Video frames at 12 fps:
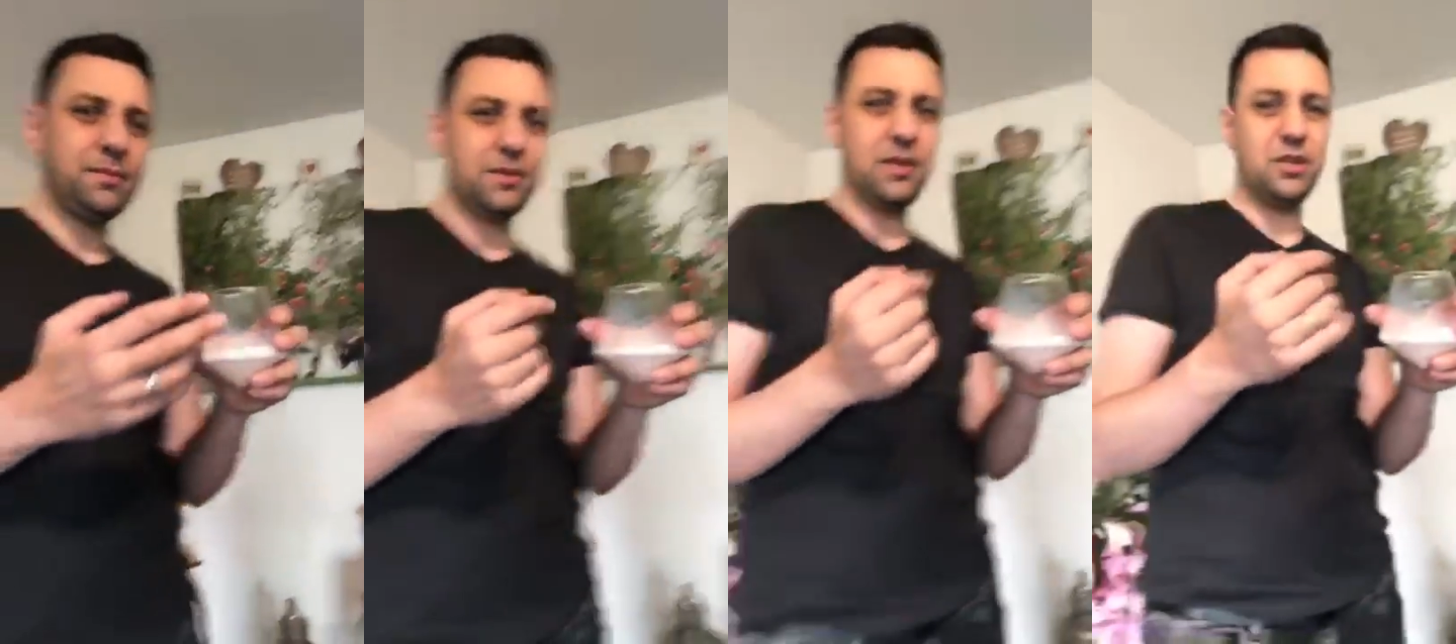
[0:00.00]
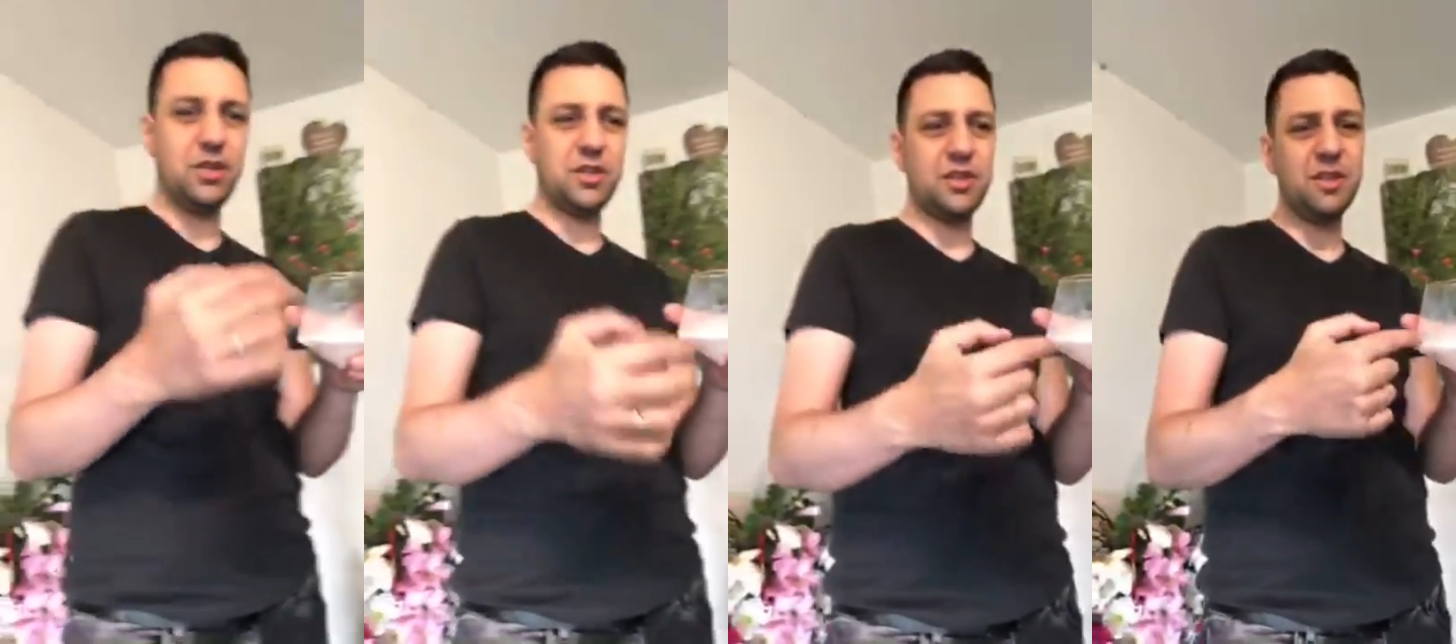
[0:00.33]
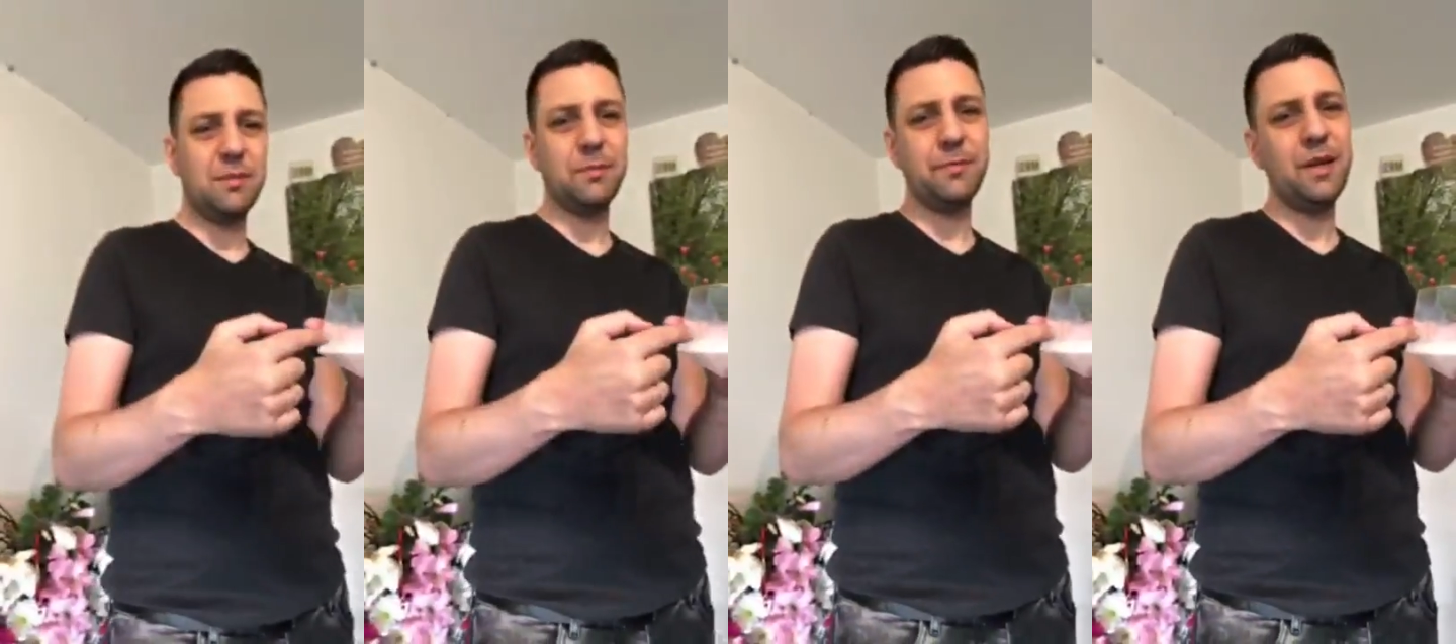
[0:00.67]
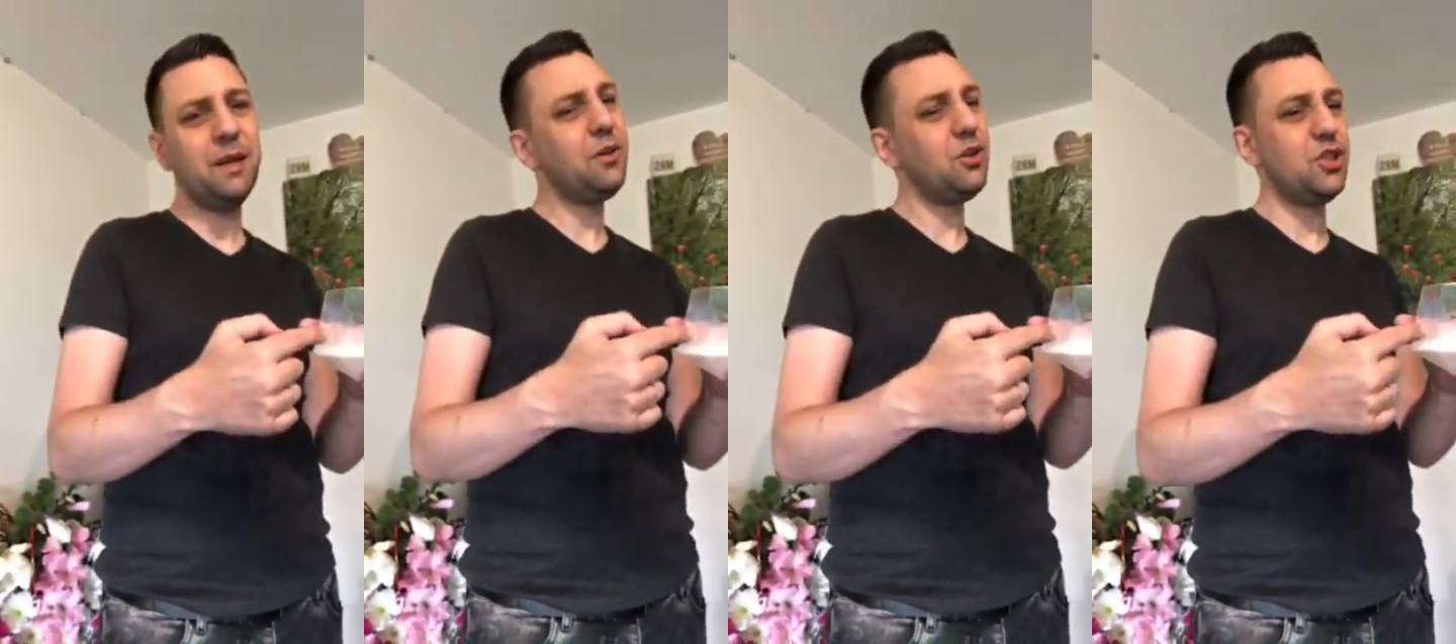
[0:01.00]
Is it just a summer
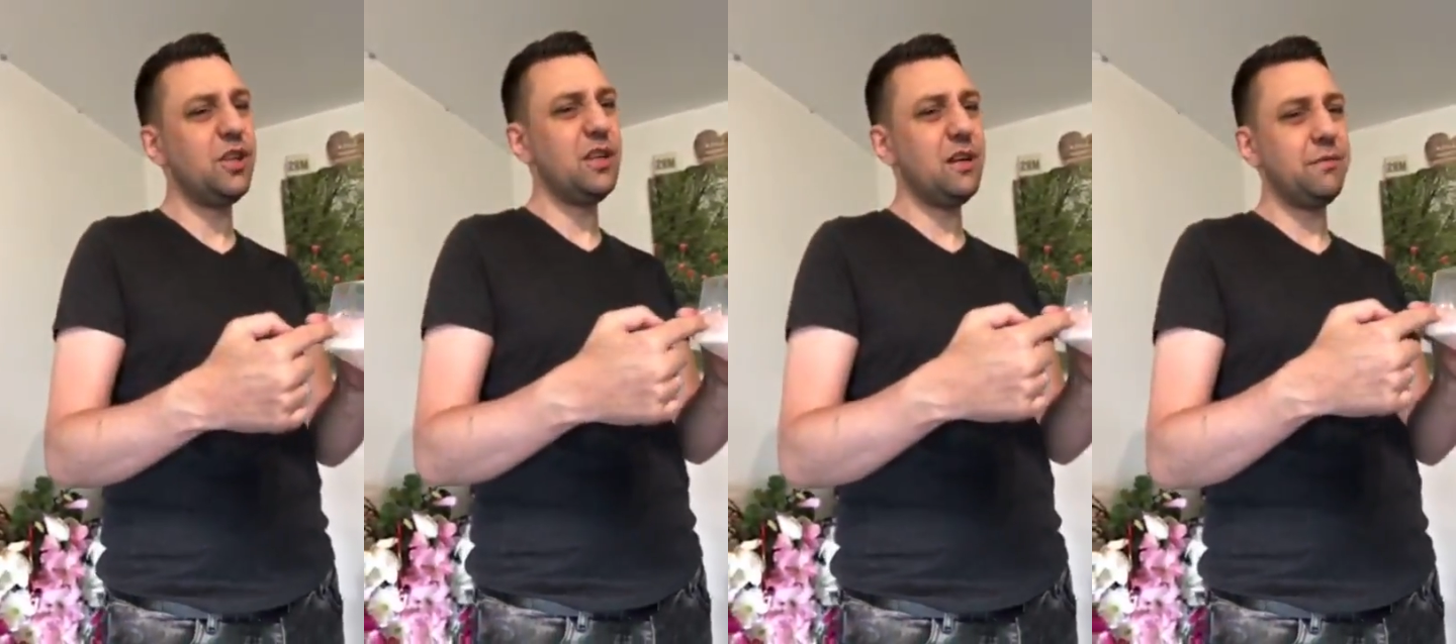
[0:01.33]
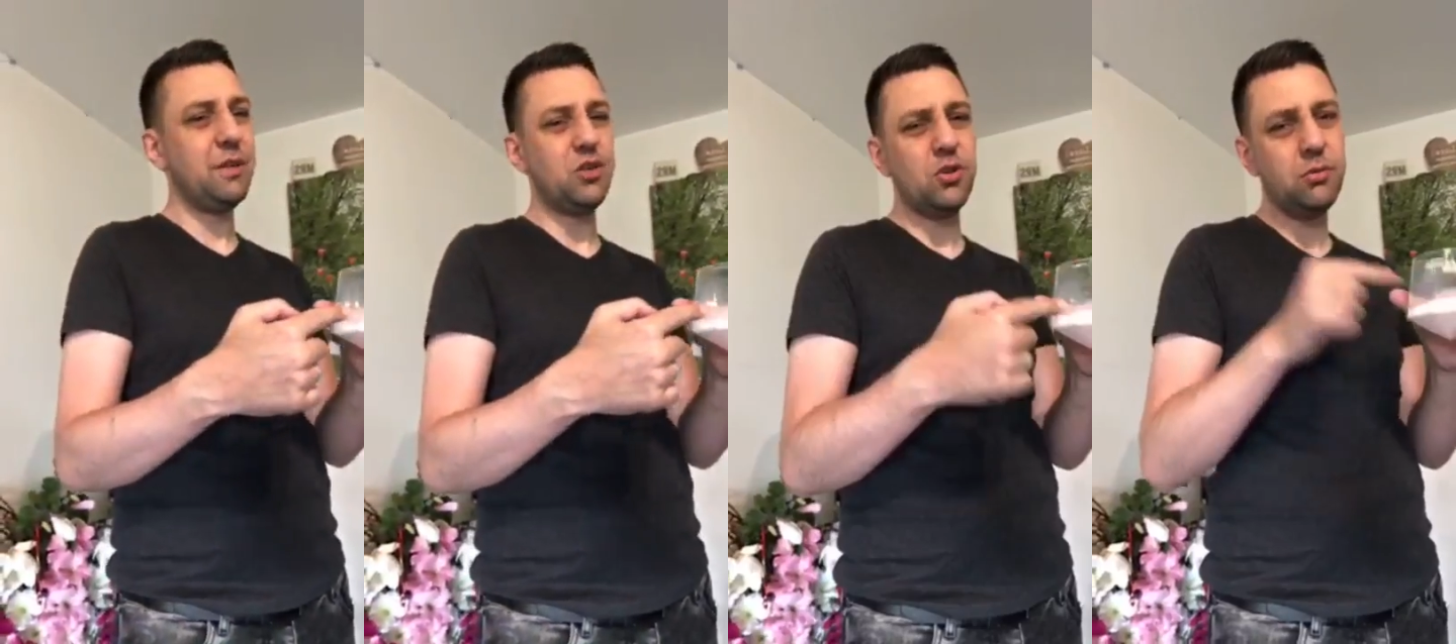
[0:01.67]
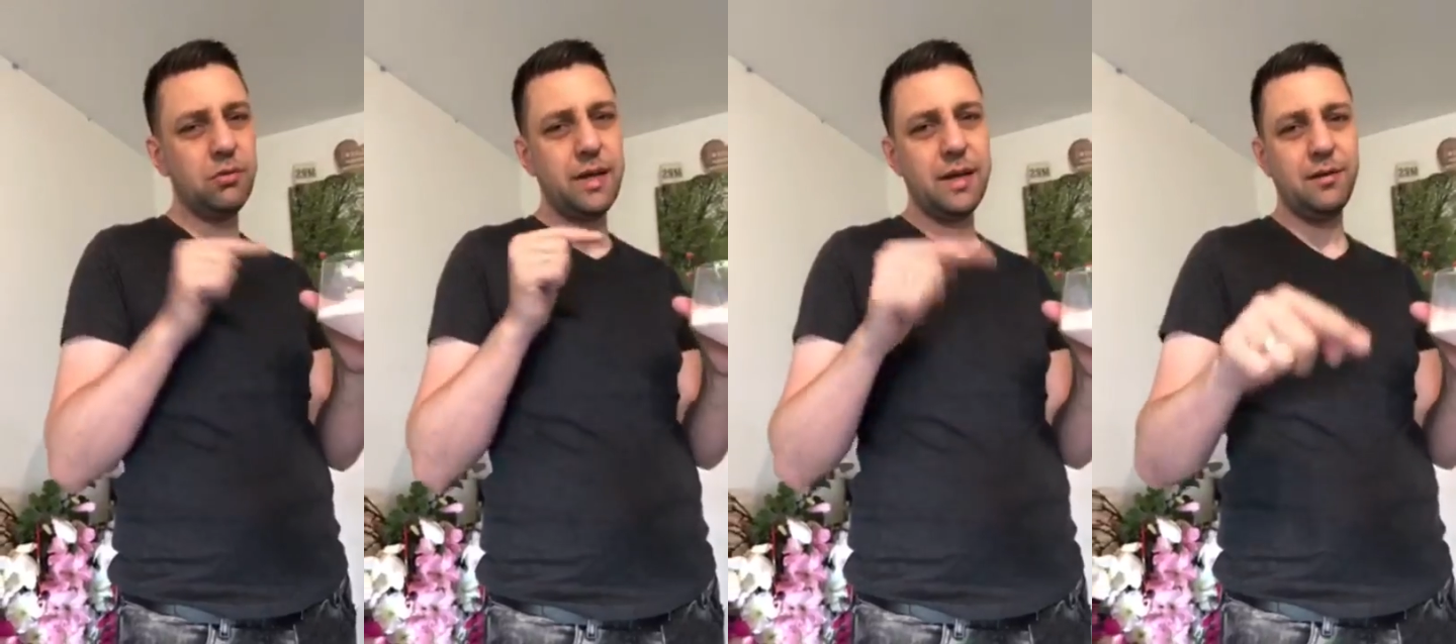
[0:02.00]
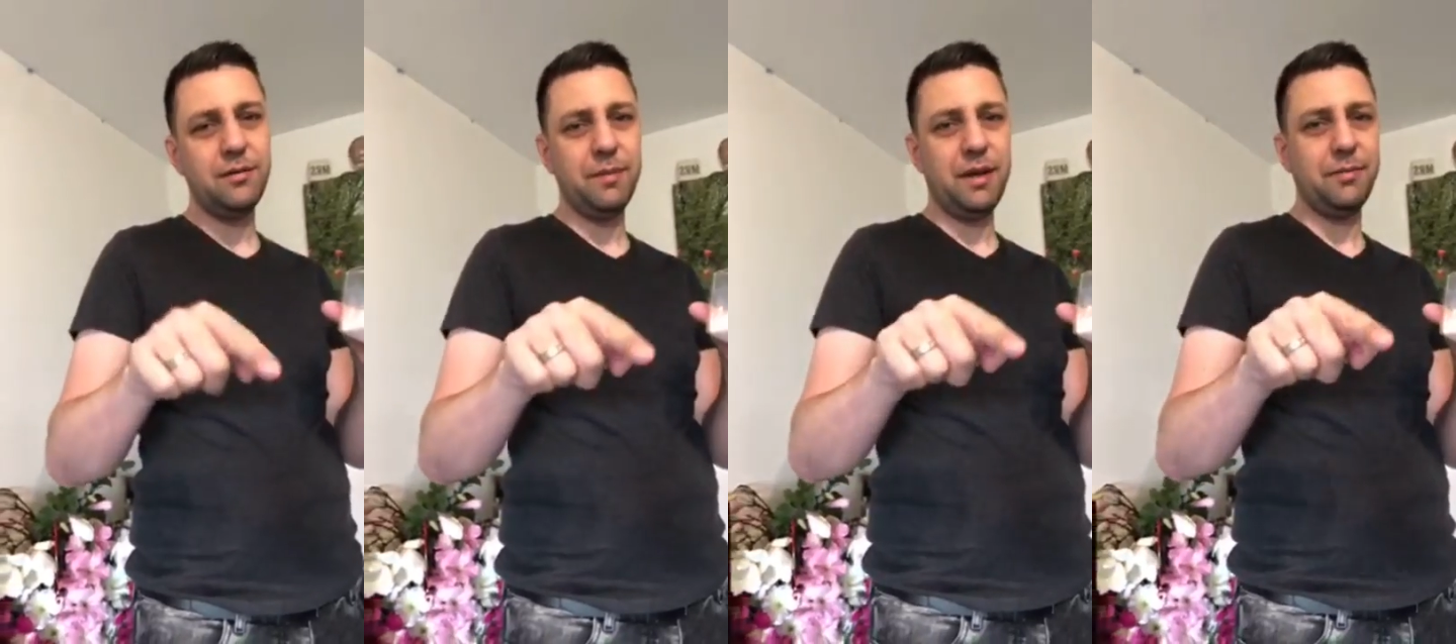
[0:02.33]
thing? Because you could have this all year
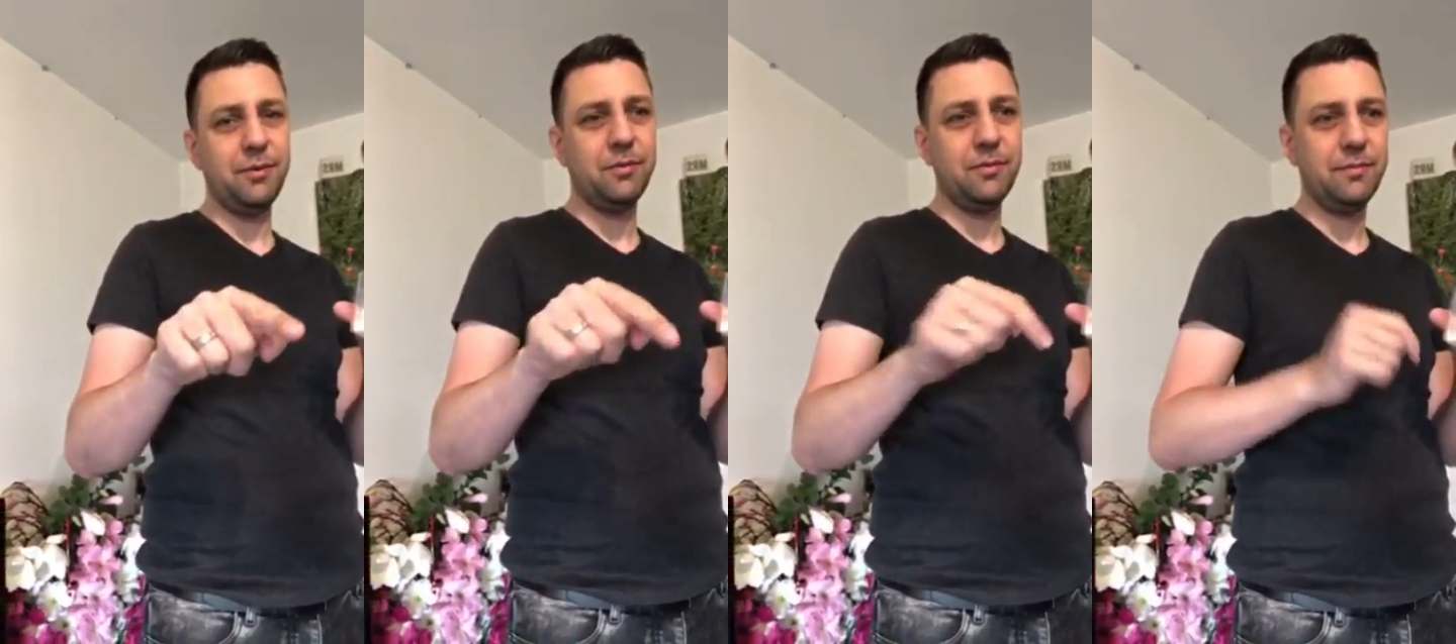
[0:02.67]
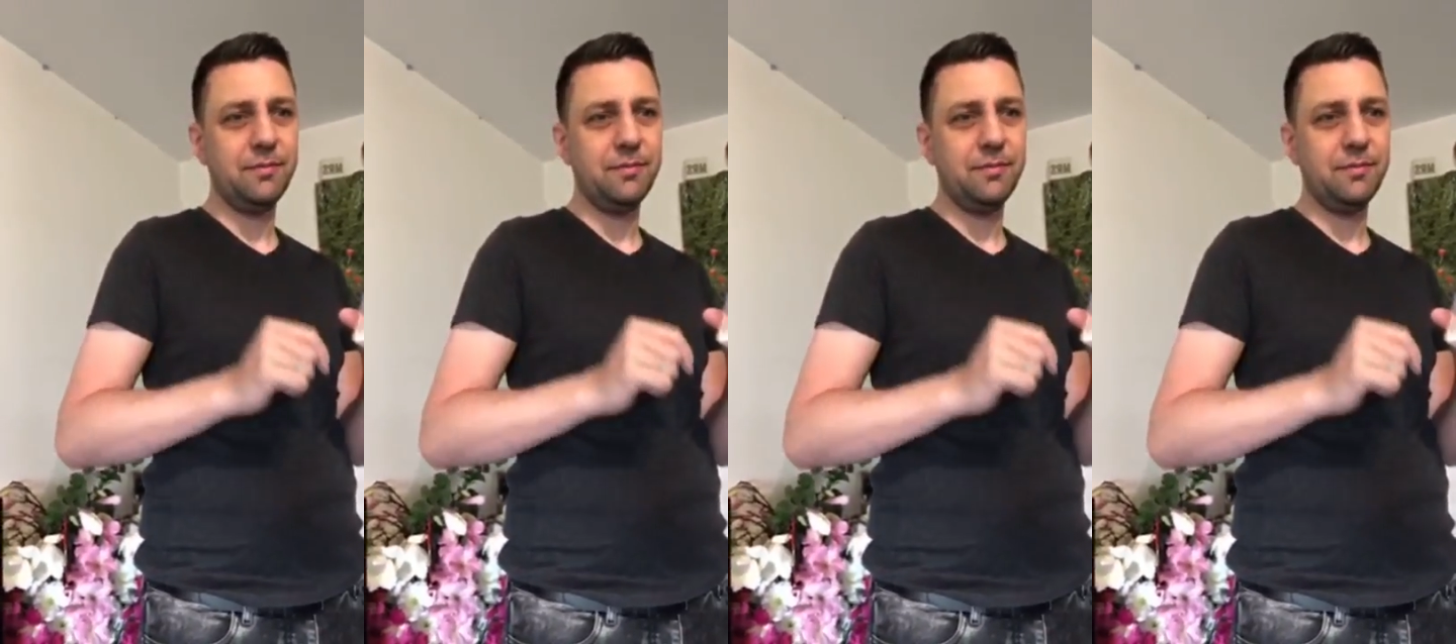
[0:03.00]
long, people.